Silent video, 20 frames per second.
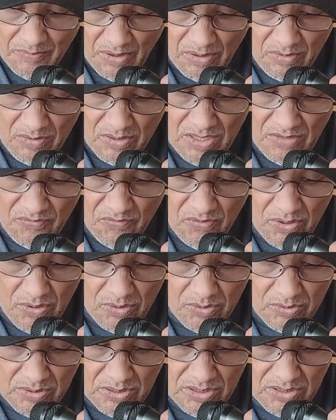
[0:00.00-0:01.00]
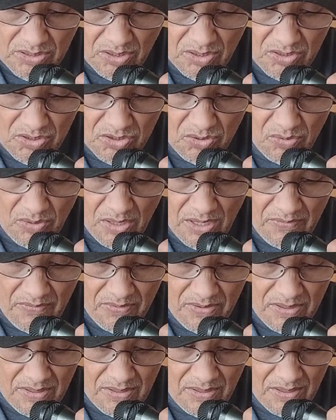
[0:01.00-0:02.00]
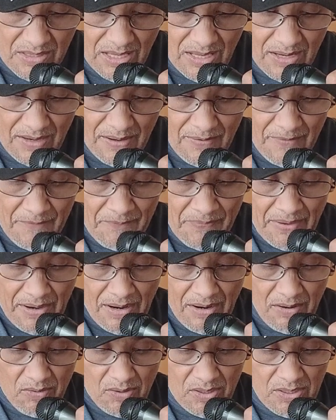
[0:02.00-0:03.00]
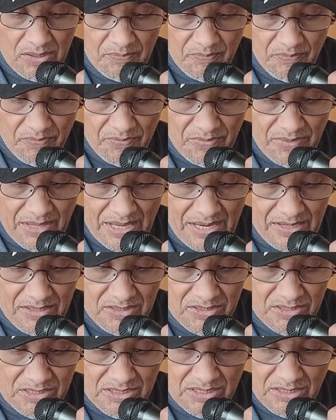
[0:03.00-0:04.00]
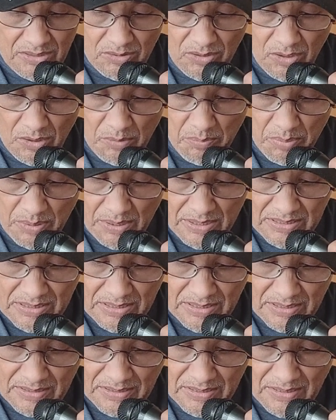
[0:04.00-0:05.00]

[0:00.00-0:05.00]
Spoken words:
Our difficulties are so evident that our they conceal our blessings.